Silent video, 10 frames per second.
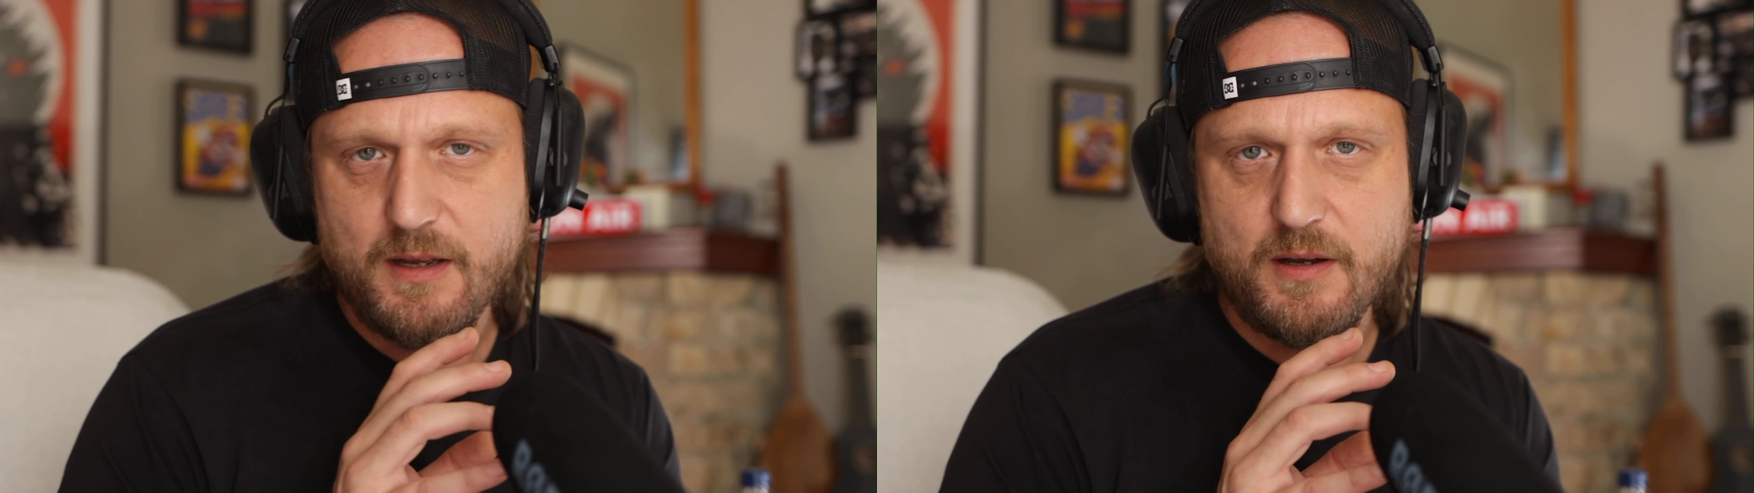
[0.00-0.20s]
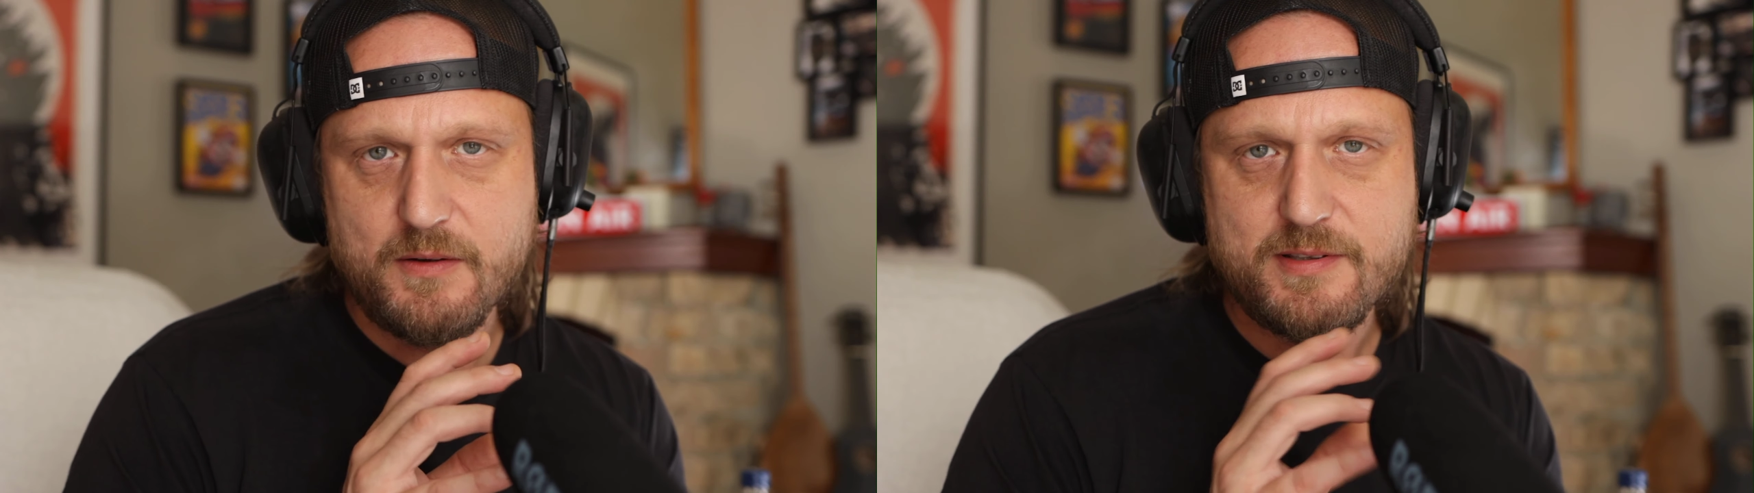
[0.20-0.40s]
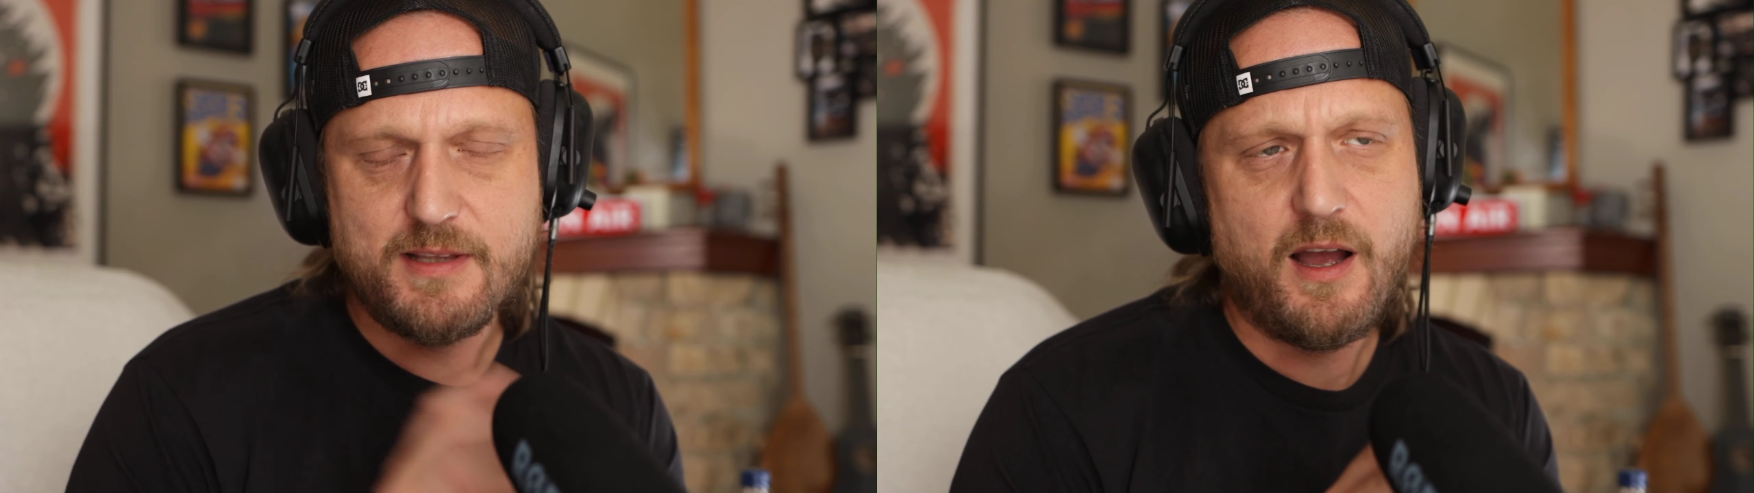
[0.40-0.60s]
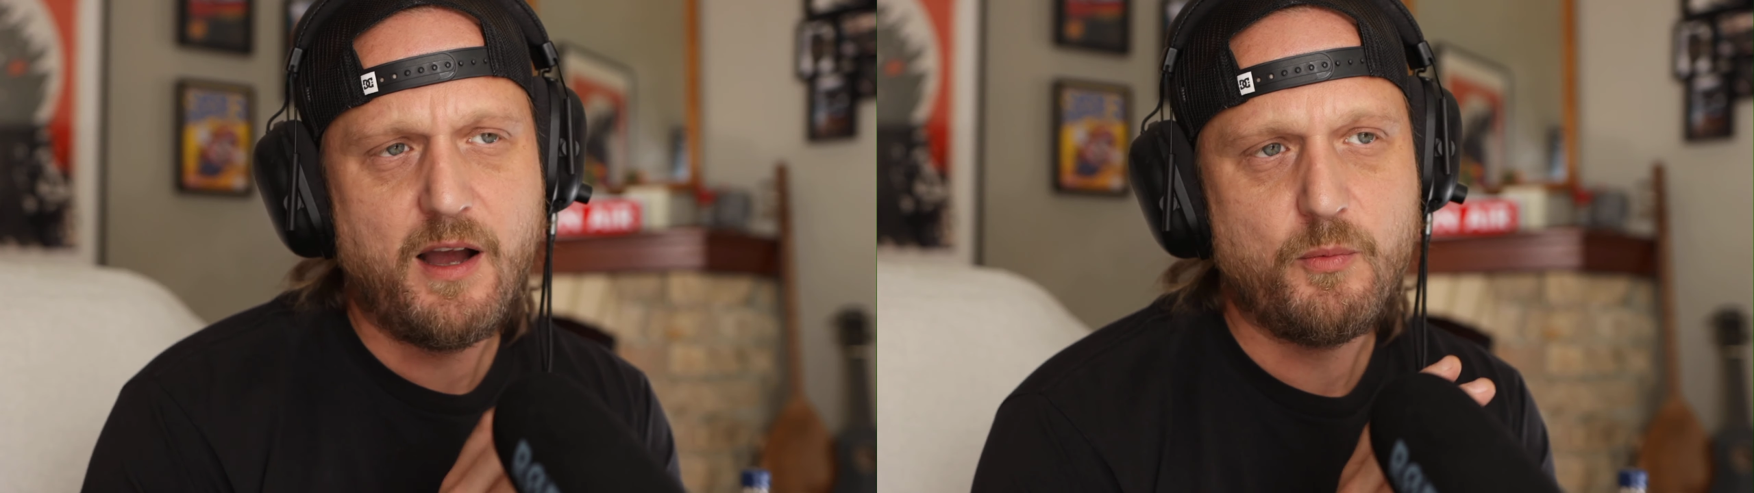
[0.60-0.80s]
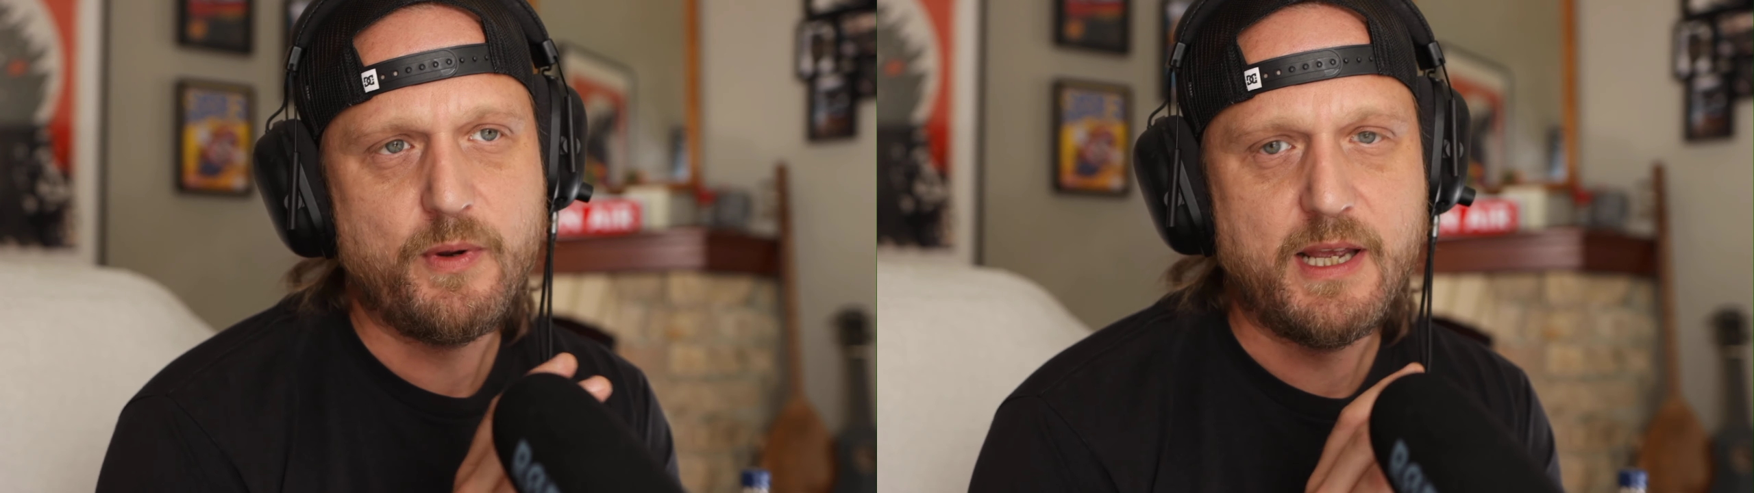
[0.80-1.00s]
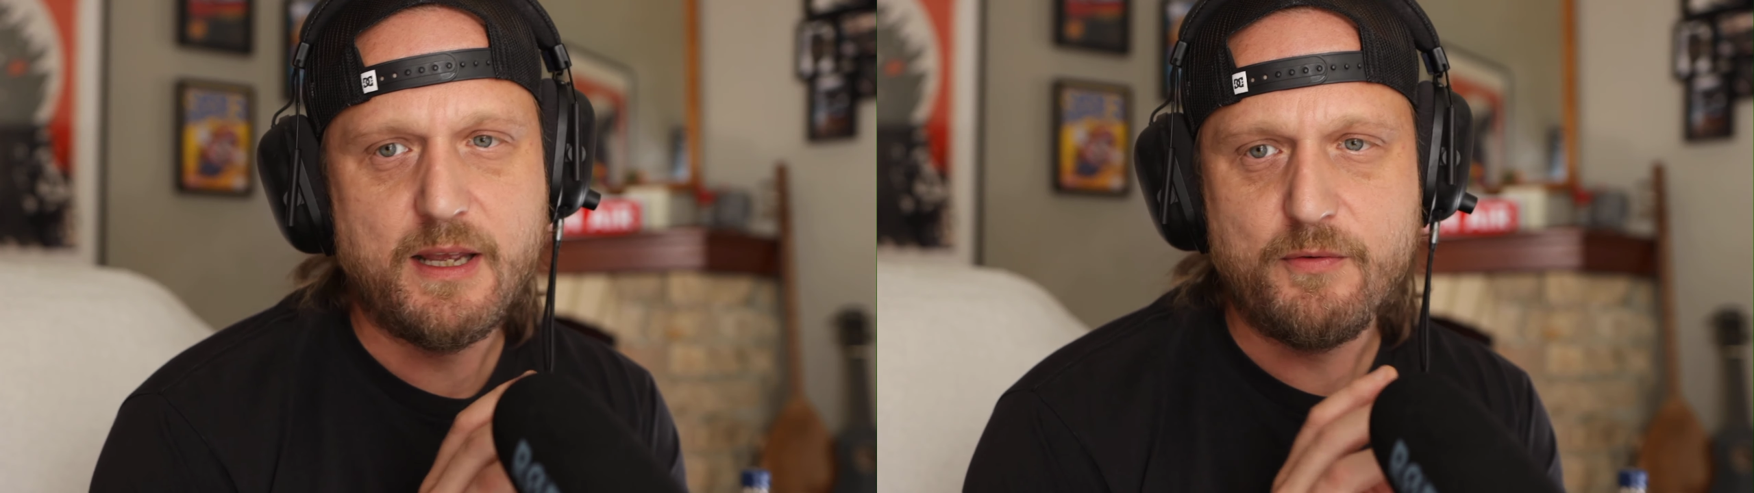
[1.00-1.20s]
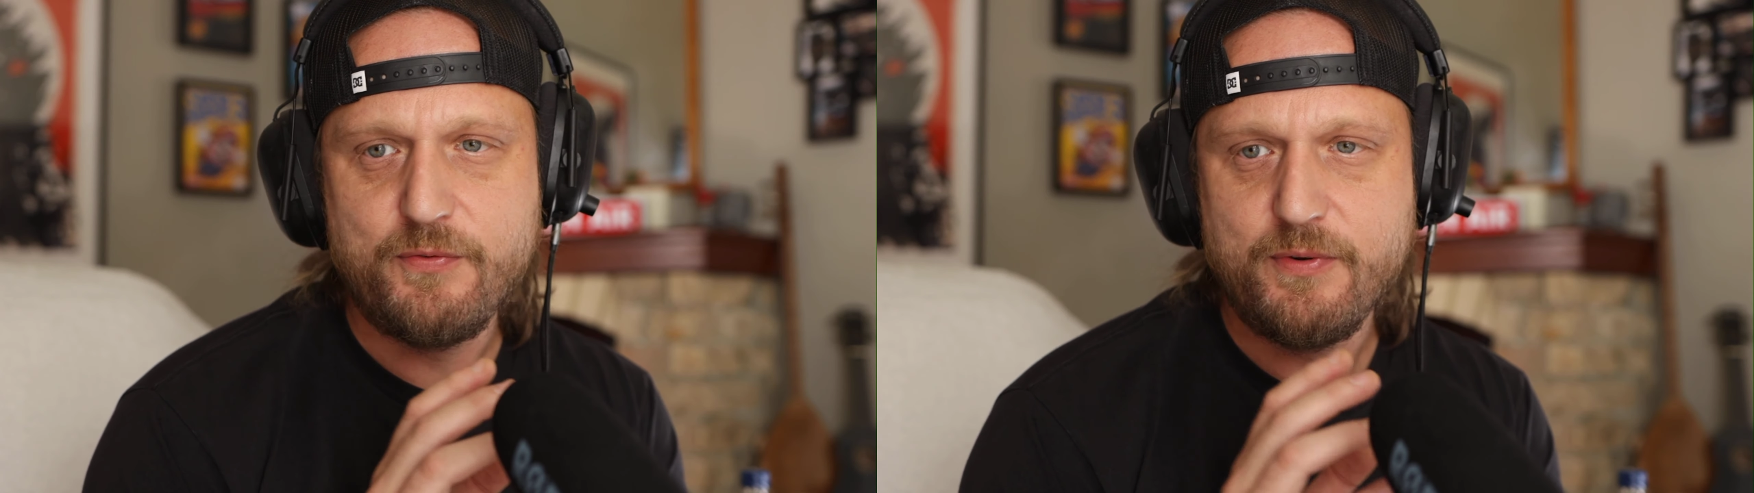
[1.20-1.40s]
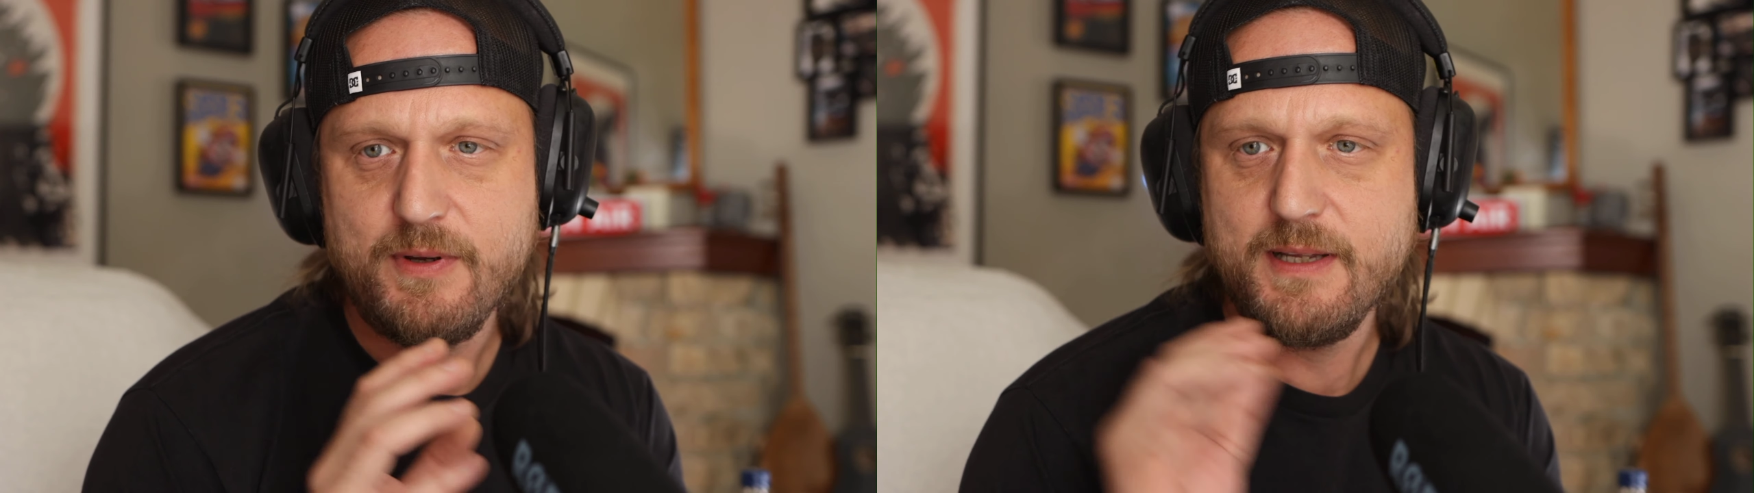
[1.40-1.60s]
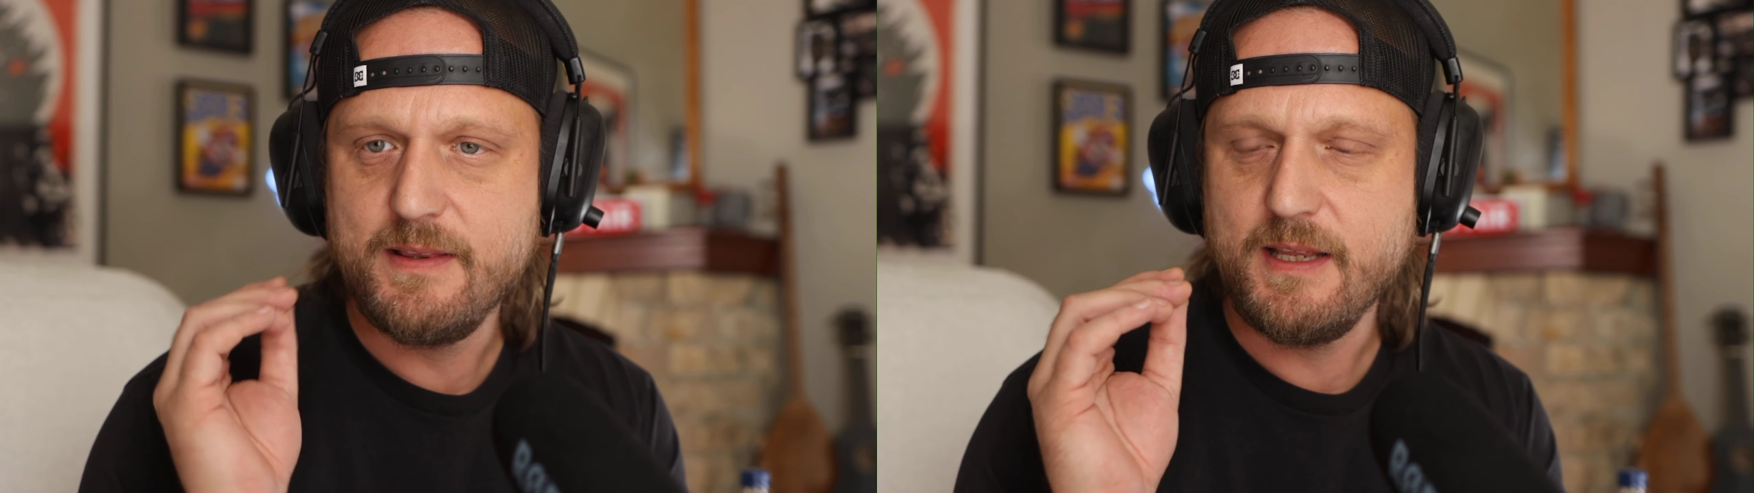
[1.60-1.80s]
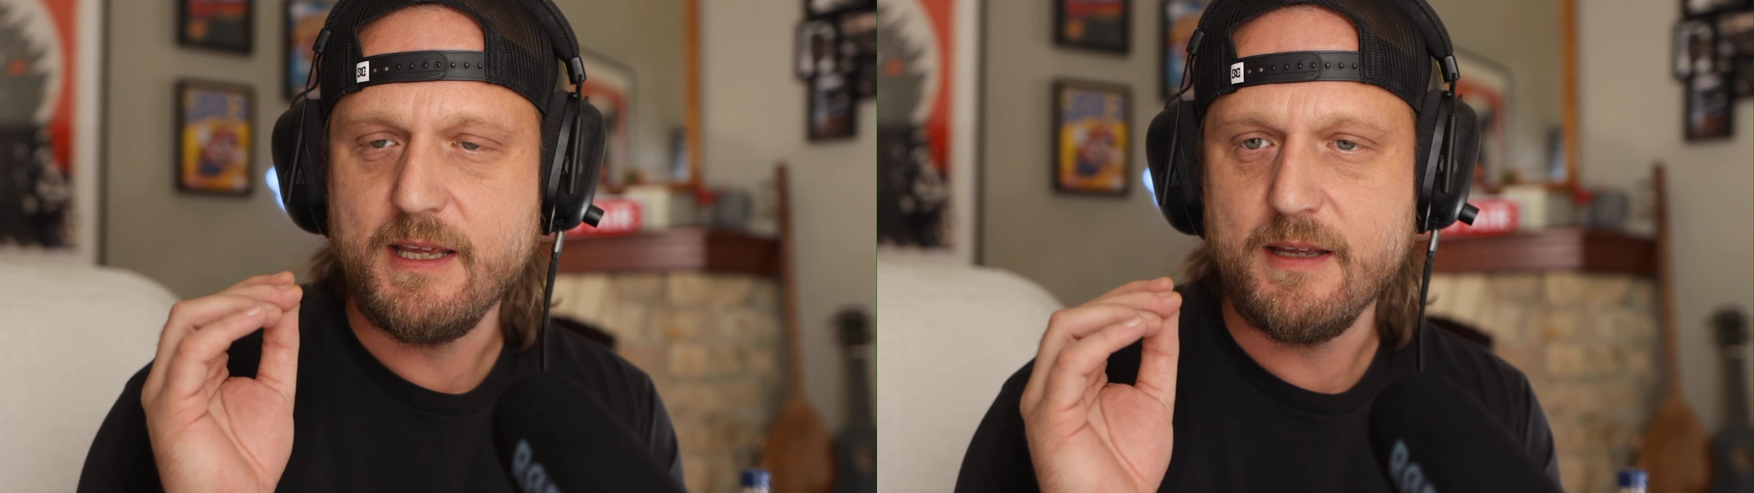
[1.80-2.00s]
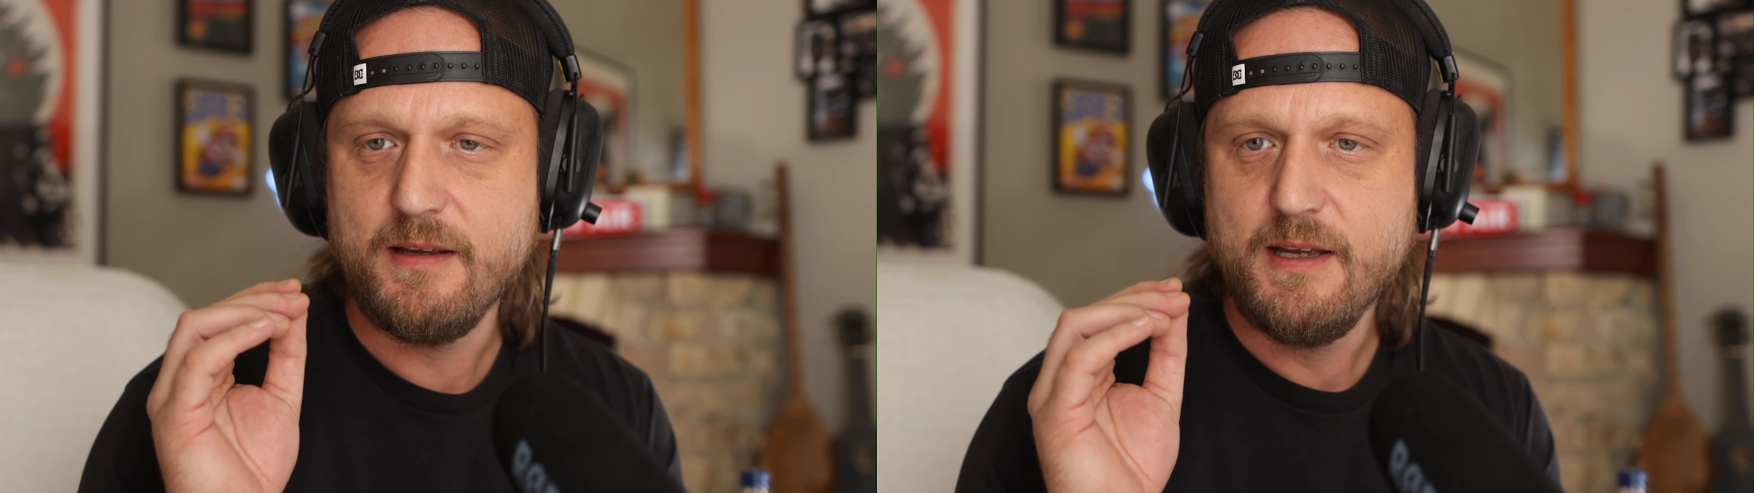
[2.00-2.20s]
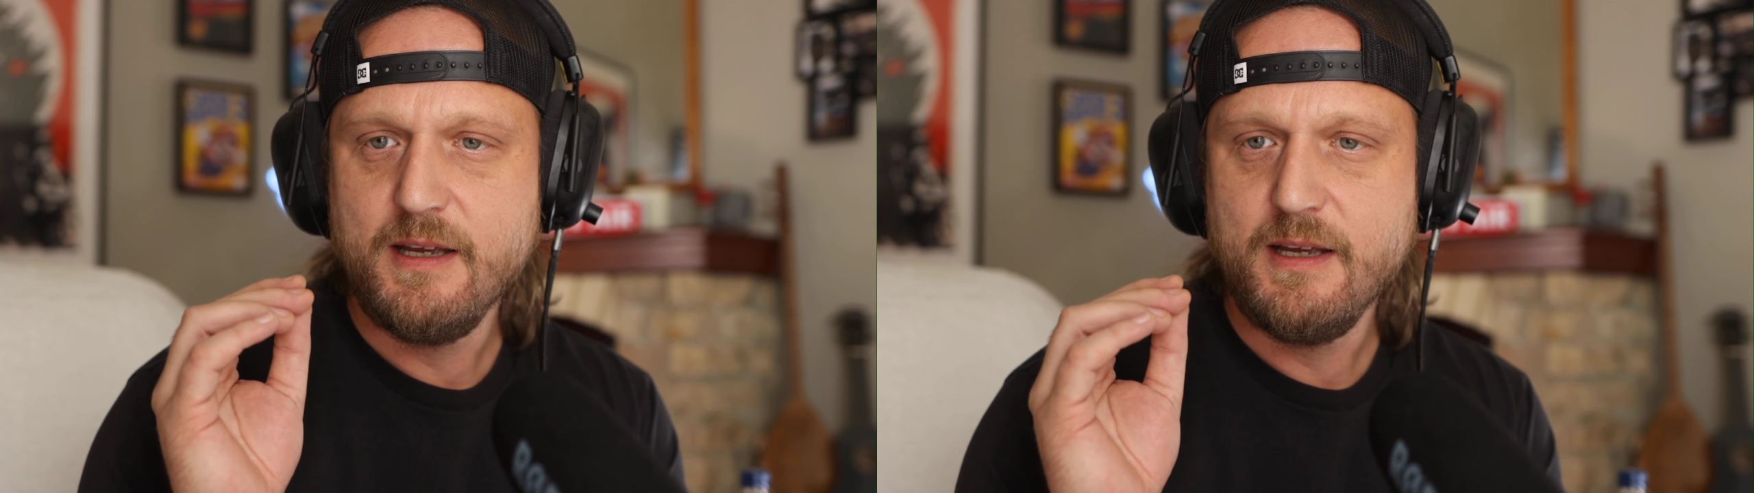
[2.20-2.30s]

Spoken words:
start with the